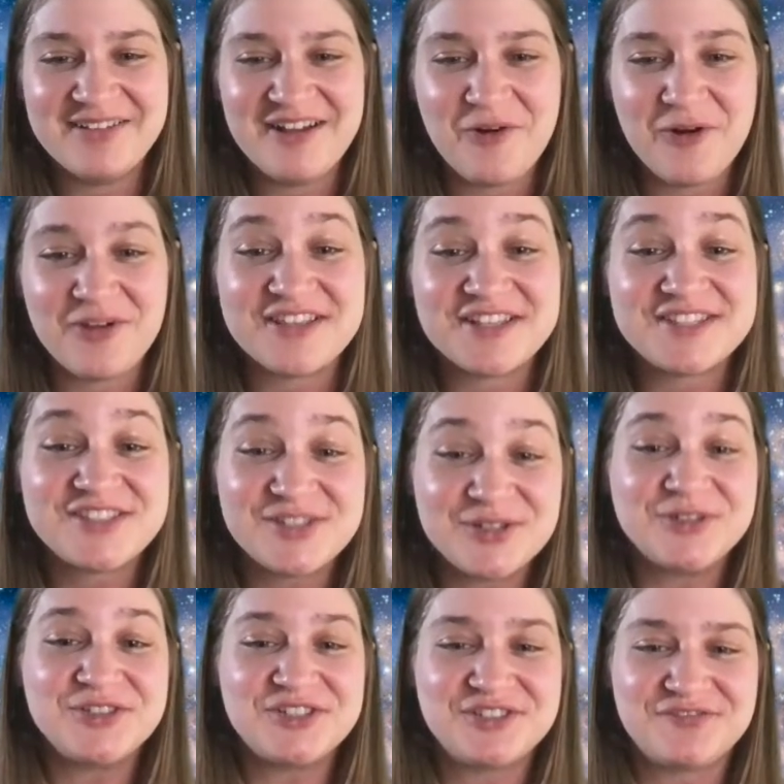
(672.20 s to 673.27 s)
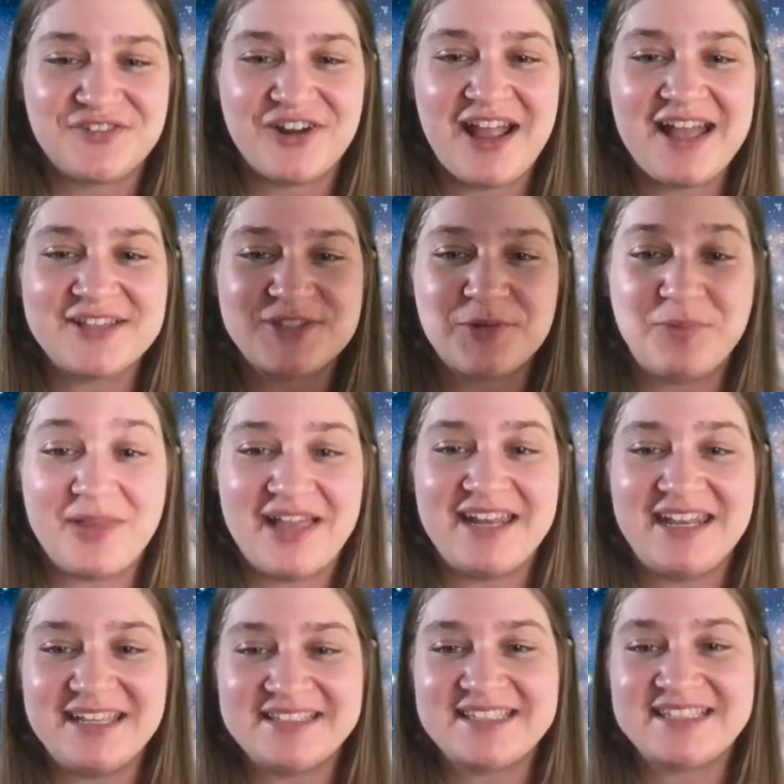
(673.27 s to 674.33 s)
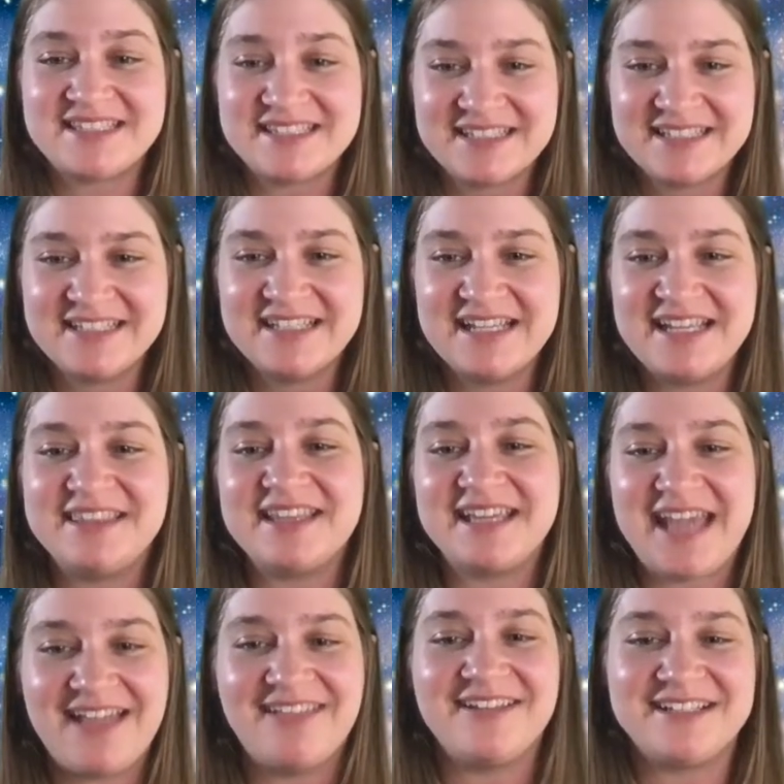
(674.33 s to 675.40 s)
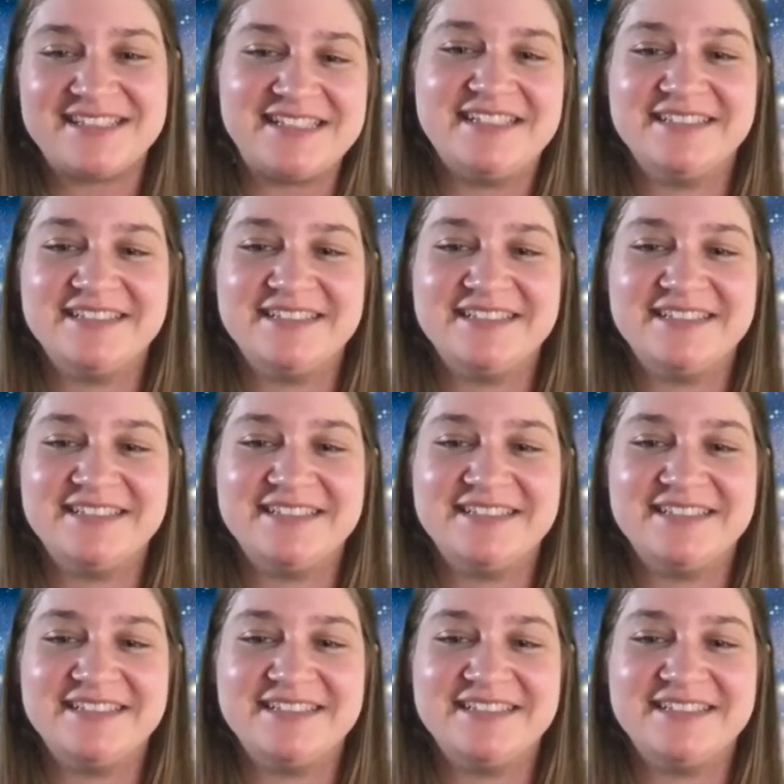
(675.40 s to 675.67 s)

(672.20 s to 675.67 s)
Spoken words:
Or the search for exoplanets in the galaxy?